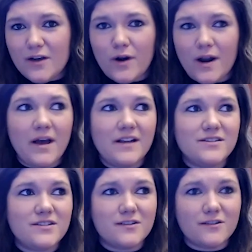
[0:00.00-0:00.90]
or I'm
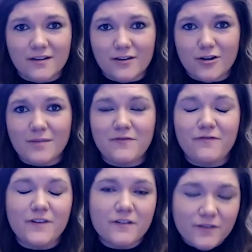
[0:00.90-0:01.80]
uncertain, or I'm
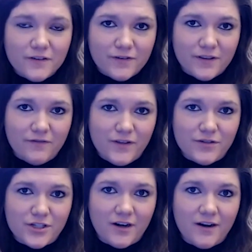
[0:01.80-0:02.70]
fearful for the
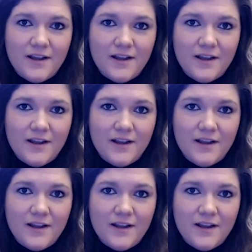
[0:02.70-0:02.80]
future.